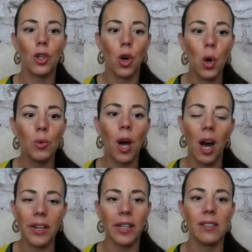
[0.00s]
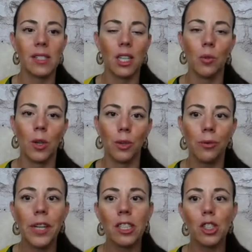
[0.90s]
your own audience that you want to
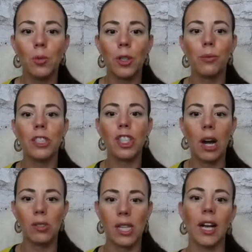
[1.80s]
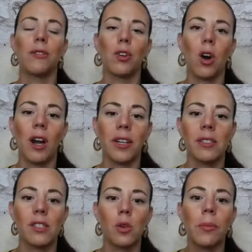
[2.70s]
reach, you want to reach outside of your
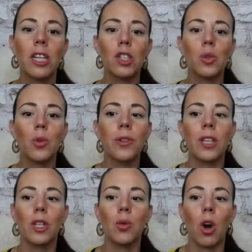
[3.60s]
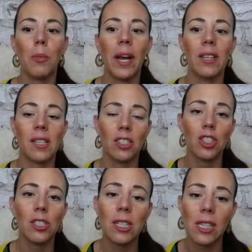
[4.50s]
audience. So make sure that you are paying
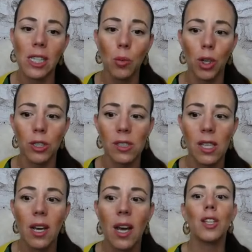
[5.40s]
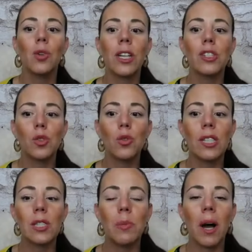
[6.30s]
attention to keywords. You can do
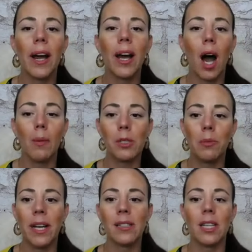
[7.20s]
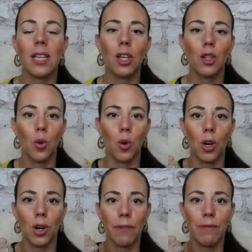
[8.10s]
this by optimizing
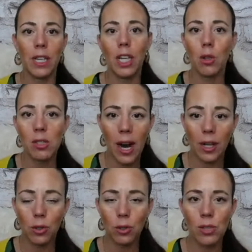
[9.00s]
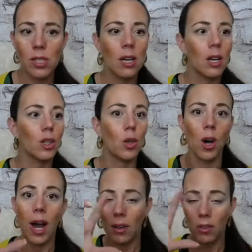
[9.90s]
your video titles,
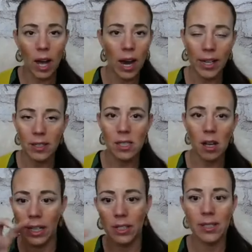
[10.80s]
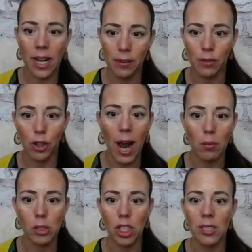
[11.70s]
your headlines inside of your
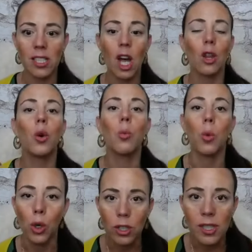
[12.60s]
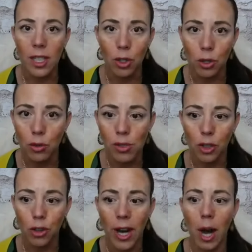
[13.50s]
captions, the words that you use
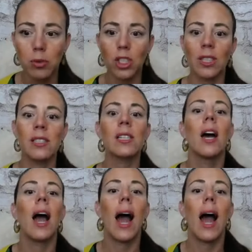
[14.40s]
in your captions,